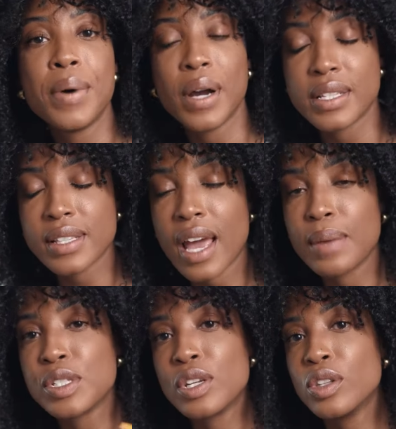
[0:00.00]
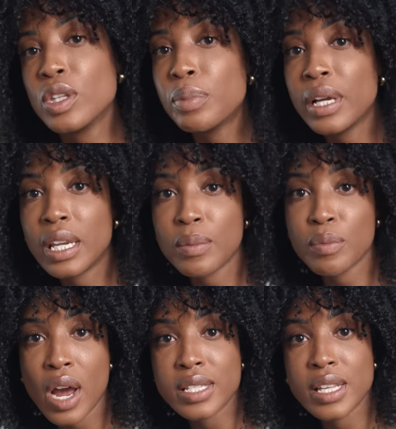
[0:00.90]
but I'm still in the planning
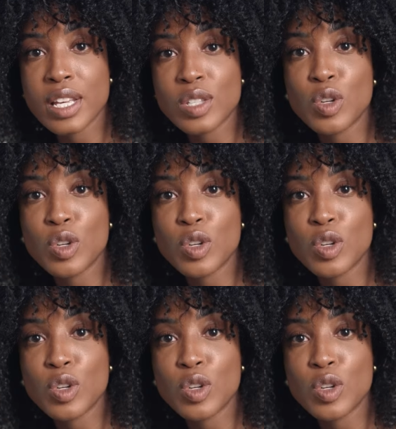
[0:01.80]
process.